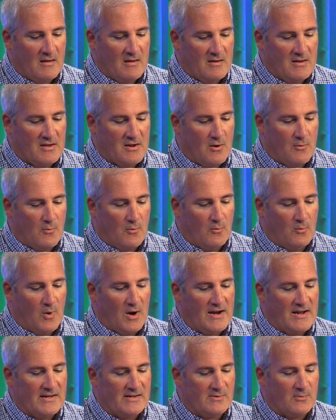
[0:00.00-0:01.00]
you know
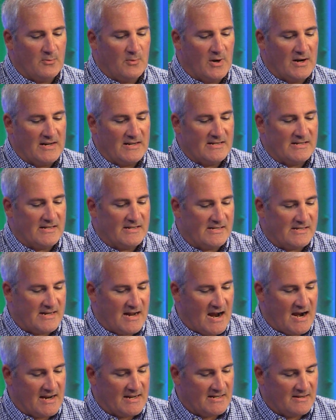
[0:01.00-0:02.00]
what is what is the
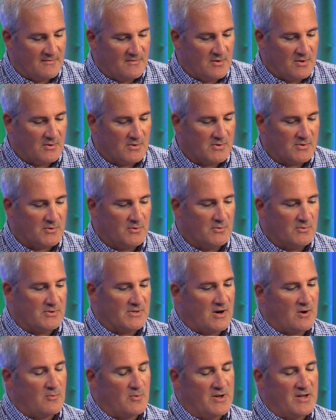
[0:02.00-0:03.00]
status of those schools
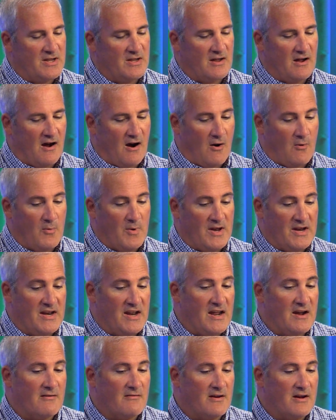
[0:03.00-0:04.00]
are we are we
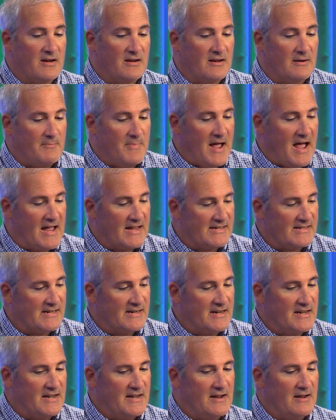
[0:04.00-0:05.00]
nearing
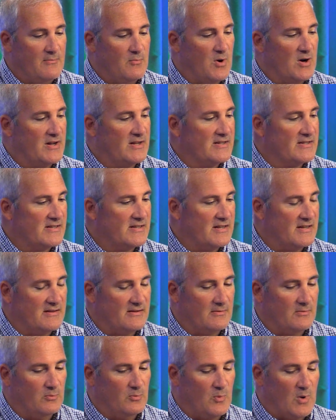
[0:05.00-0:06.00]
capacity what is the,
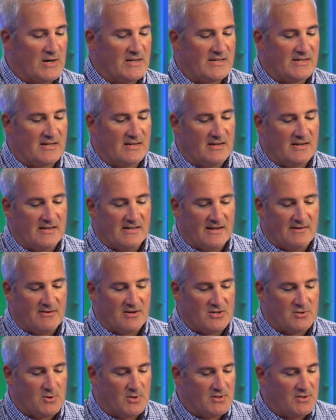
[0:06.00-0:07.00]
what's the is there a
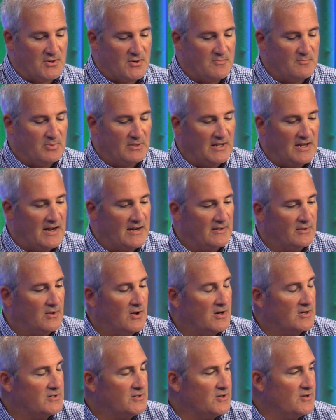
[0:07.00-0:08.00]
short-term plan a
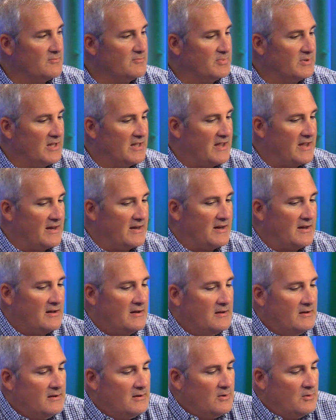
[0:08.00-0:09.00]
long-term plan
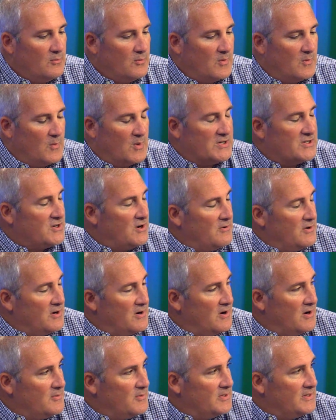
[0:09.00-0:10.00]
what's going
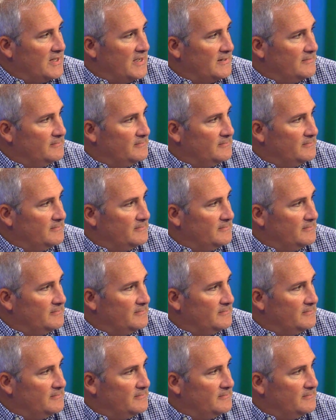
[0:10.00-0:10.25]
on with that